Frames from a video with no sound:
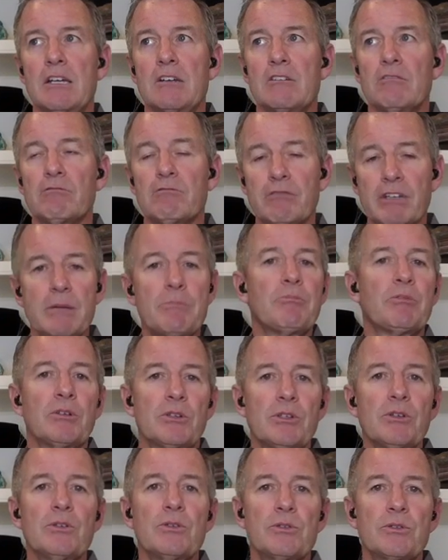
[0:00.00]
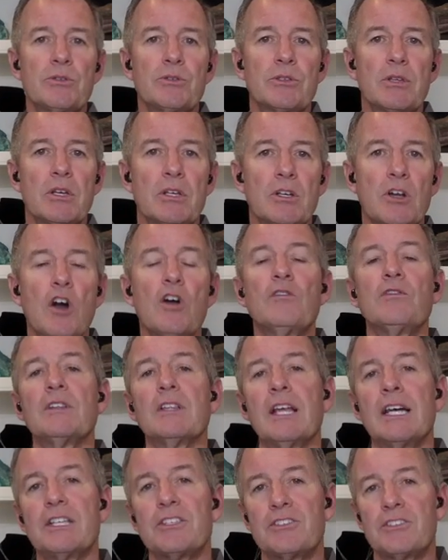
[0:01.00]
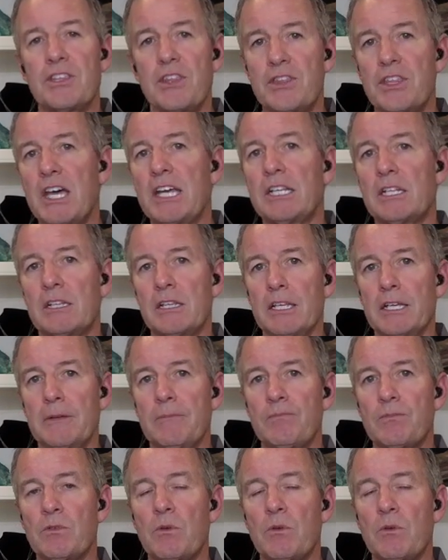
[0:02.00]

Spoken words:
reproduce covellite synthetically.